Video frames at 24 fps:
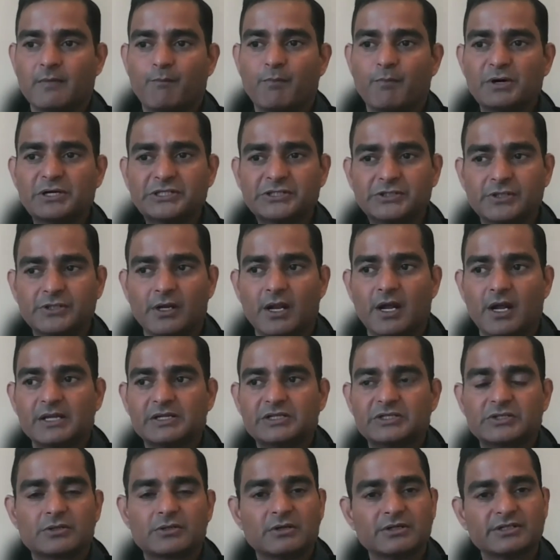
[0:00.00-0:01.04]

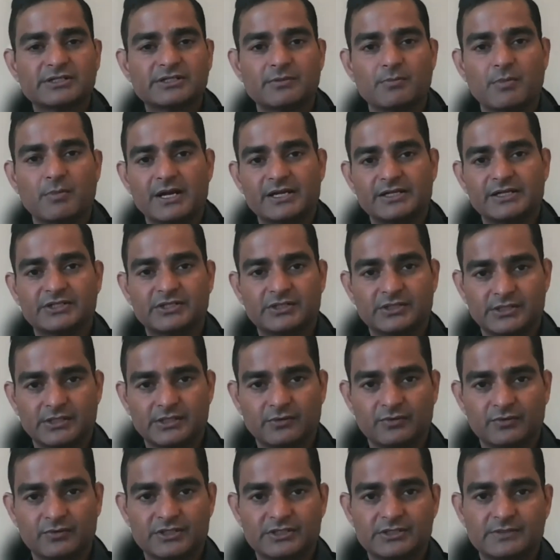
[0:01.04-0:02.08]
personalized, customized
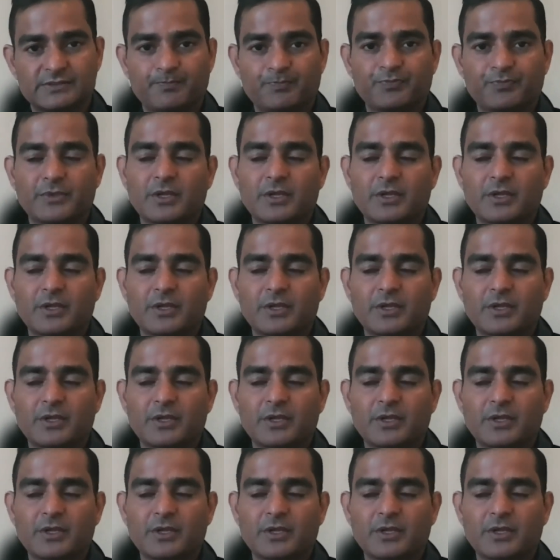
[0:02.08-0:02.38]
service.